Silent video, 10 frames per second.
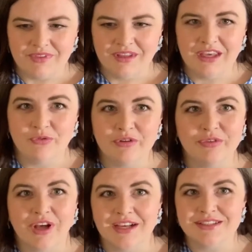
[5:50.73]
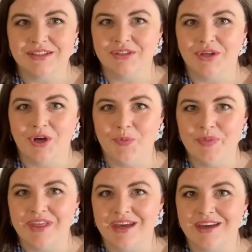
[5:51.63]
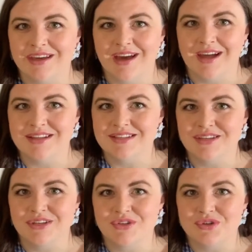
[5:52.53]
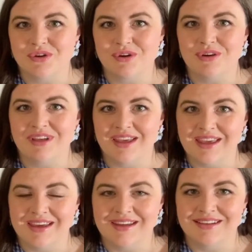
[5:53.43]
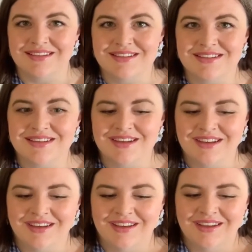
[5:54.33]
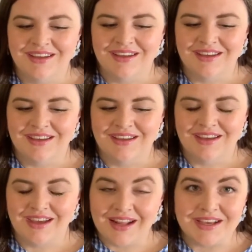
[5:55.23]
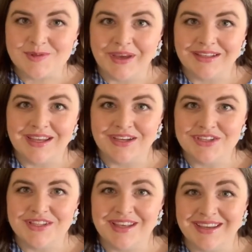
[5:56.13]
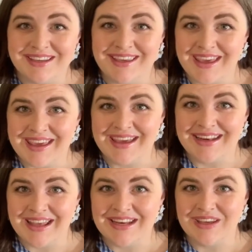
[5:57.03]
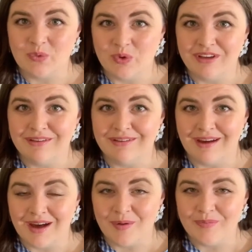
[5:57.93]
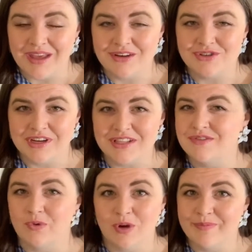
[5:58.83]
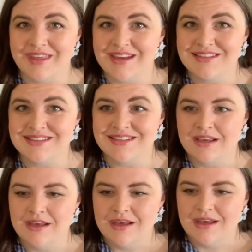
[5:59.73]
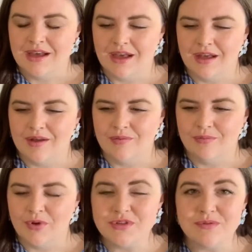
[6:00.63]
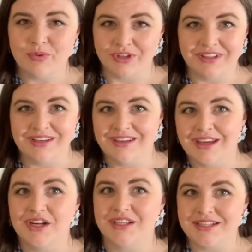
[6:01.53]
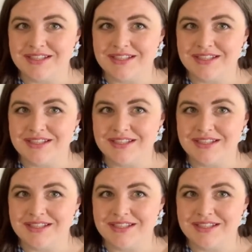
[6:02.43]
if we've lost a little hope that God is in control and an expectation that he can and he will come and transform this. Most importantly in all this